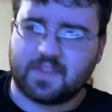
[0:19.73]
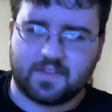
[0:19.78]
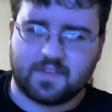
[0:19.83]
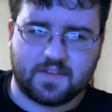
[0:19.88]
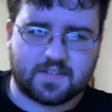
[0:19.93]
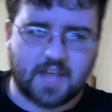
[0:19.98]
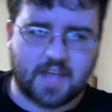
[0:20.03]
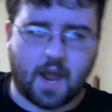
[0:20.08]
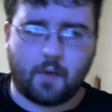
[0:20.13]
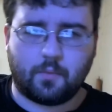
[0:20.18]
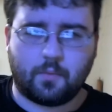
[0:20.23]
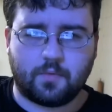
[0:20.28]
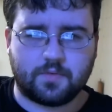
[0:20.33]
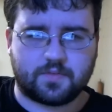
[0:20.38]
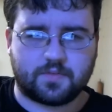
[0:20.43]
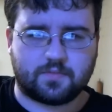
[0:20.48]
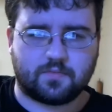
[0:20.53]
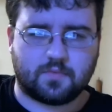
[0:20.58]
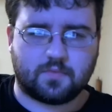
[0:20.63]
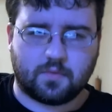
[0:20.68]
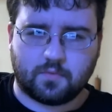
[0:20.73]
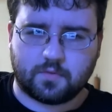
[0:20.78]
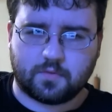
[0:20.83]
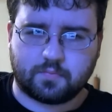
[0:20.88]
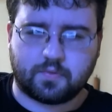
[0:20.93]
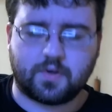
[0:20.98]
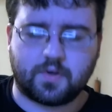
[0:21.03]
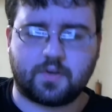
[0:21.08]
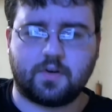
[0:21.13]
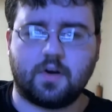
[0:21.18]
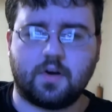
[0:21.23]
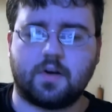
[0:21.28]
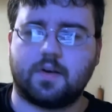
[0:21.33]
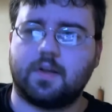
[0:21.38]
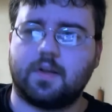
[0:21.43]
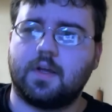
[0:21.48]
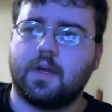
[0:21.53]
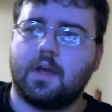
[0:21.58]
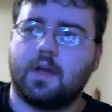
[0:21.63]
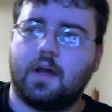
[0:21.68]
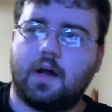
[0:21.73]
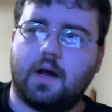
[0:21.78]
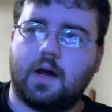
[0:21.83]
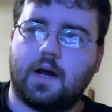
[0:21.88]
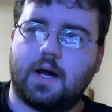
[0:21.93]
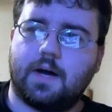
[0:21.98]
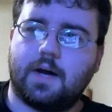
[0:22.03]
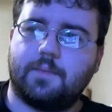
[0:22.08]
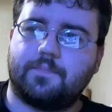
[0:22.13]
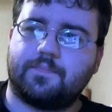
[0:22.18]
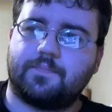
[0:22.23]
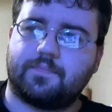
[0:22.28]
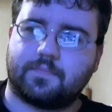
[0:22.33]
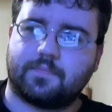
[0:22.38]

This chapter was pretty good. My